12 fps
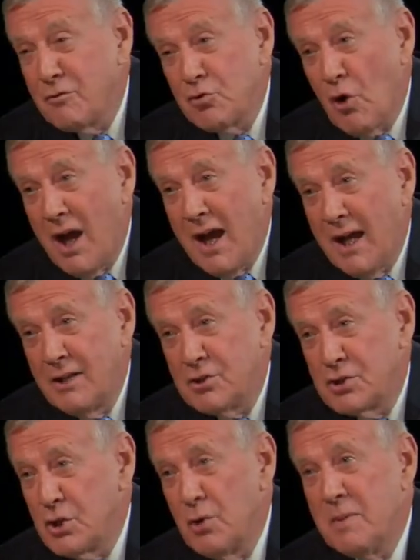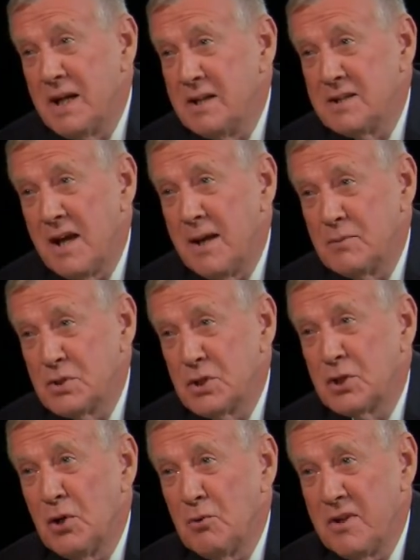tried as, so many times uh, to
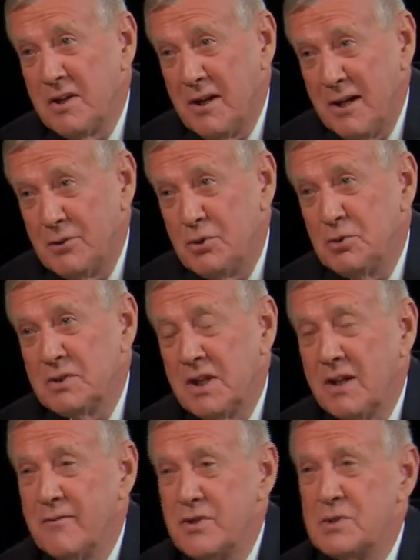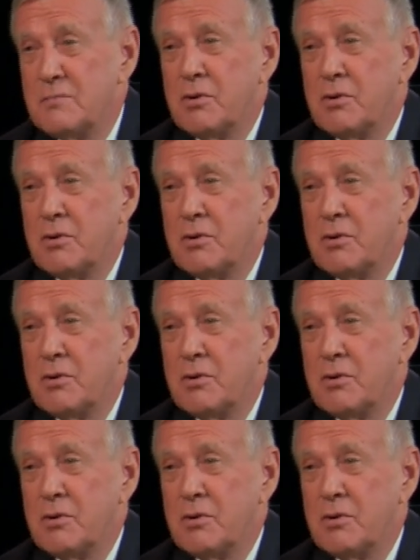go there and do television